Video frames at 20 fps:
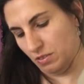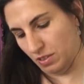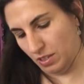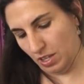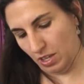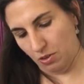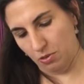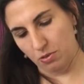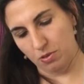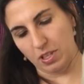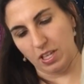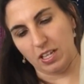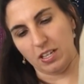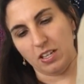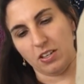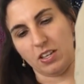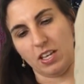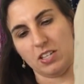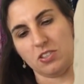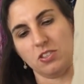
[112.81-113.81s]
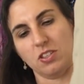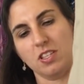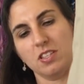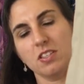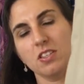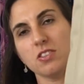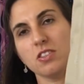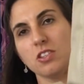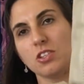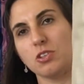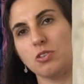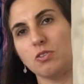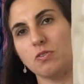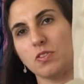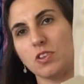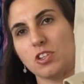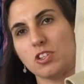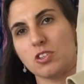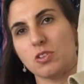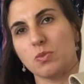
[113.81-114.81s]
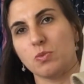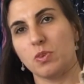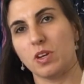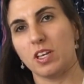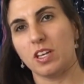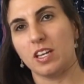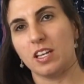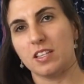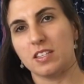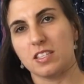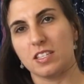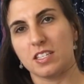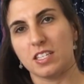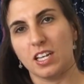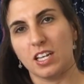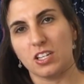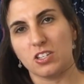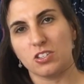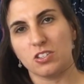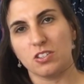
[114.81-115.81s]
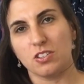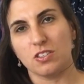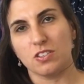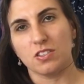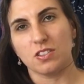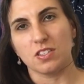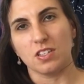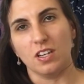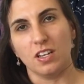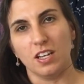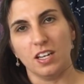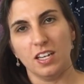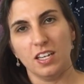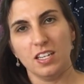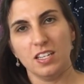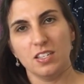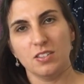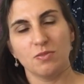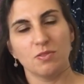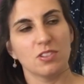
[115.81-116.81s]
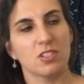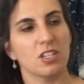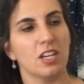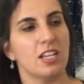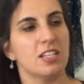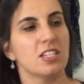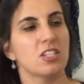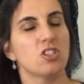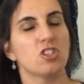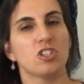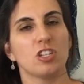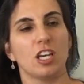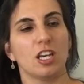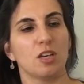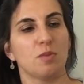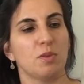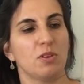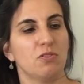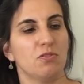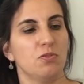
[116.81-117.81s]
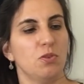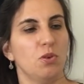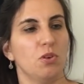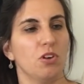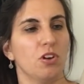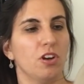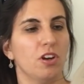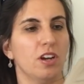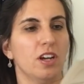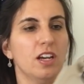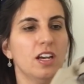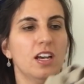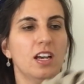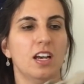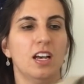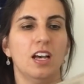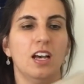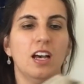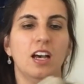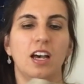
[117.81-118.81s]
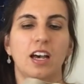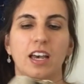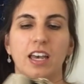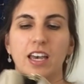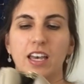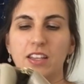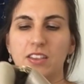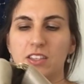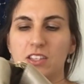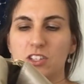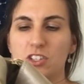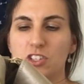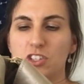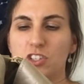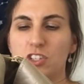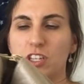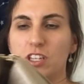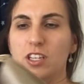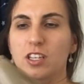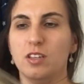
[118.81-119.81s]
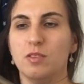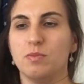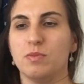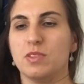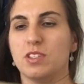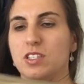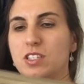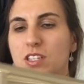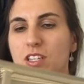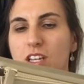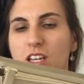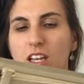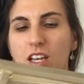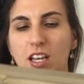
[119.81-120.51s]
Okay, oh, okay, so this is the newer version where it's attached to the side, which I did check before I had this shipped.